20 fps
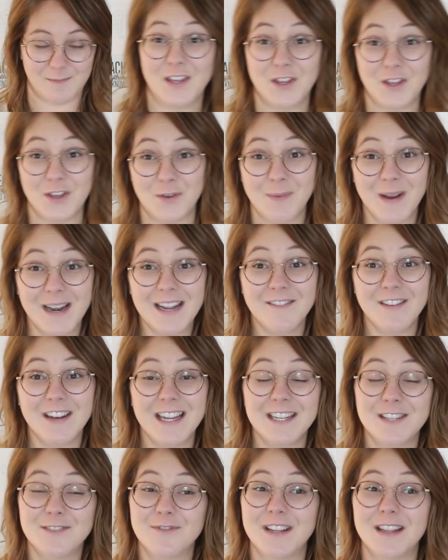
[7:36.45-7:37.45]
You might
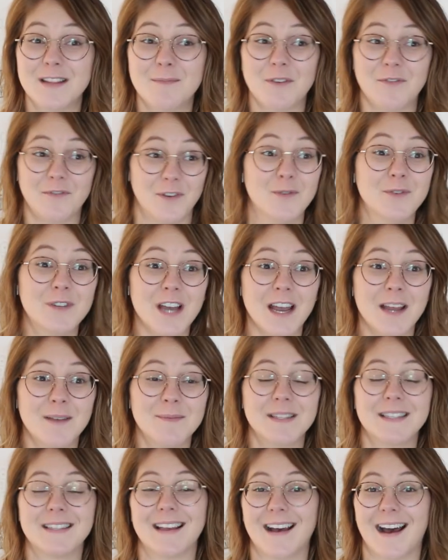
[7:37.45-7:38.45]
even need to read them a few
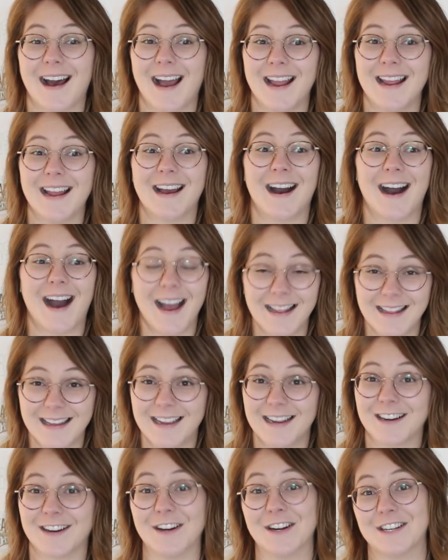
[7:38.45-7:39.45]
times. I highly
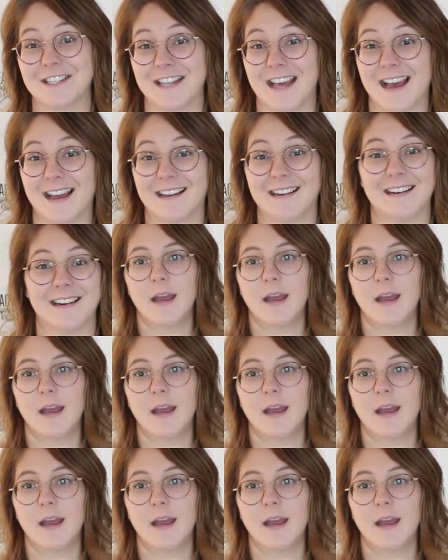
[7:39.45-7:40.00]
encourage that.